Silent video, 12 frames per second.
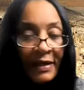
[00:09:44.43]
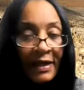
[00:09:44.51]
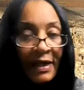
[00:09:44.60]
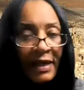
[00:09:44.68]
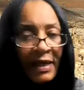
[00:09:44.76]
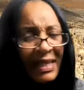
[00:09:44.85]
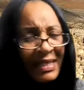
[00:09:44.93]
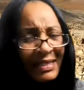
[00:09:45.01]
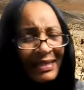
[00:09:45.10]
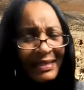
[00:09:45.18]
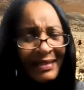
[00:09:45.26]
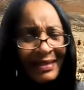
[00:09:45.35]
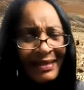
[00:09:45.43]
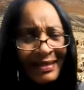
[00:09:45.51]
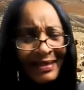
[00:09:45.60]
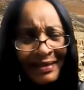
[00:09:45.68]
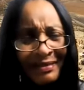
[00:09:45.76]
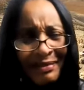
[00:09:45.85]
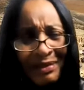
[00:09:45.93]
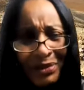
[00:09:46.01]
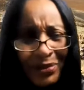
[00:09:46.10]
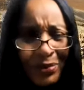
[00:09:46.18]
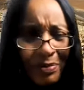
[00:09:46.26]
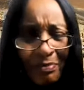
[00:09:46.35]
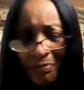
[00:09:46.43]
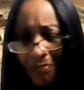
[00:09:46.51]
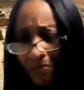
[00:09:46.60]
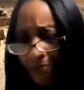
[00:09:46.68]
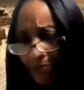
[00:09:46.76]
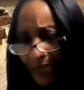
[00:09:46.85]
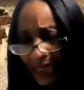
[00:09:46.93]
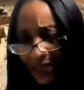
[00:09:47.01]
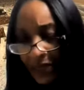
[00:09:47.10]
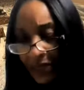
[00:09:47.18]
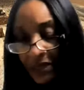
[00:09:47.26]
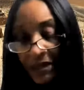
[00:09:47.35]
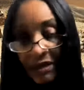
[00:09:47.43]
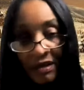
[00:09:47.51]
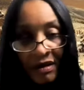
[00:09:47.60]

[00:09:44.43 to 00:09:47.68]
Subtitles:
lest you meet